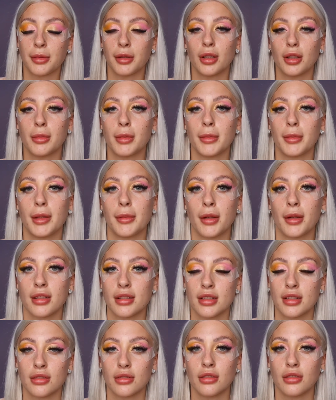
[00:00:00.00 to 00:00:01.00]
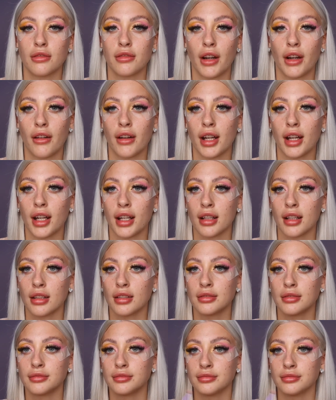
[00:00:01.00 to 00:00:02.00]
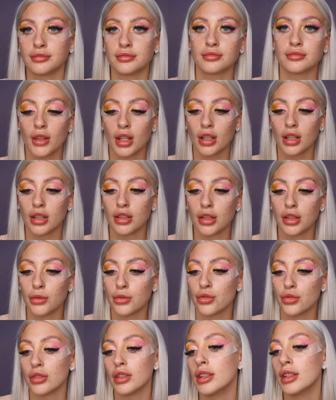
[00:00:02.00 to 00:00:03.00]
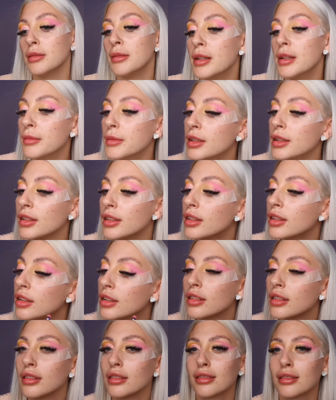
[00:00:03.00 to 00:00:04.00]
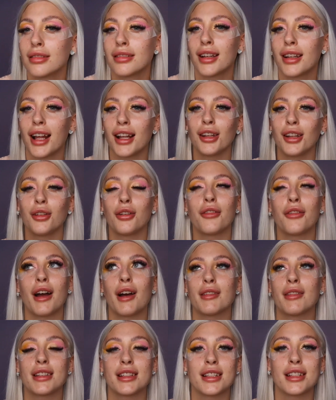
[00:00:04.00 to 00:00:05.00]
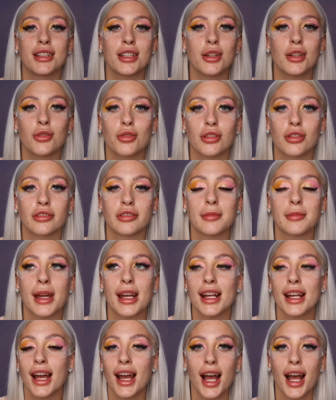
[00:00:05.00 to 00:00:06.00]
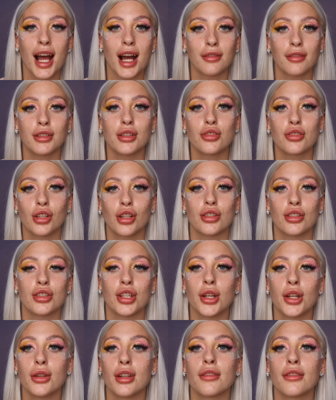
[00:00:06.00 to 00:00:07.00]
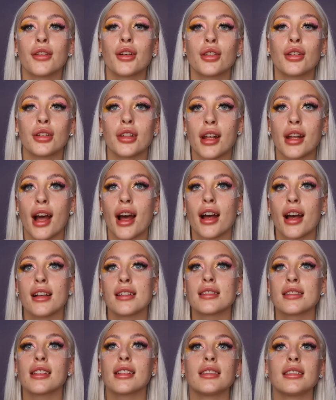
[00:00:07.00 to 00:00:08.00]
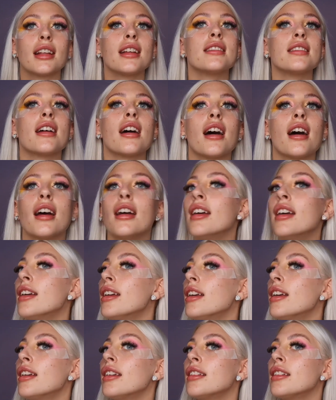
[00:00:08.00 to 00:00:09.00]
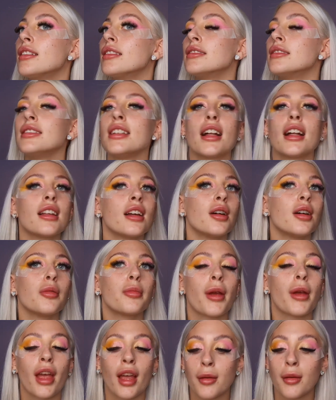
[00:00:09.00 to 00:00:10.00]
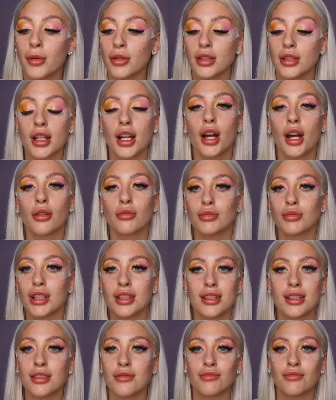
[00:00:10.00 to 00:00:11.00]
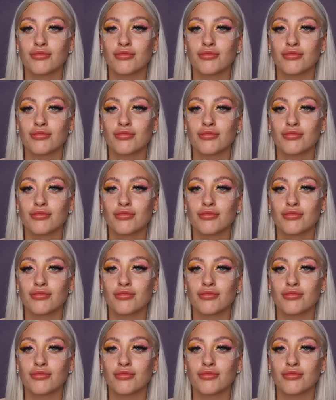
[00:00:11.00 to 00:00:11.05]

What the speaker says: it up a bit because it's all very neutral at the moment. I love how this is neutral for me. I've literally got 2 different coloured eyes, glitter, yellow, pink, but you know, this is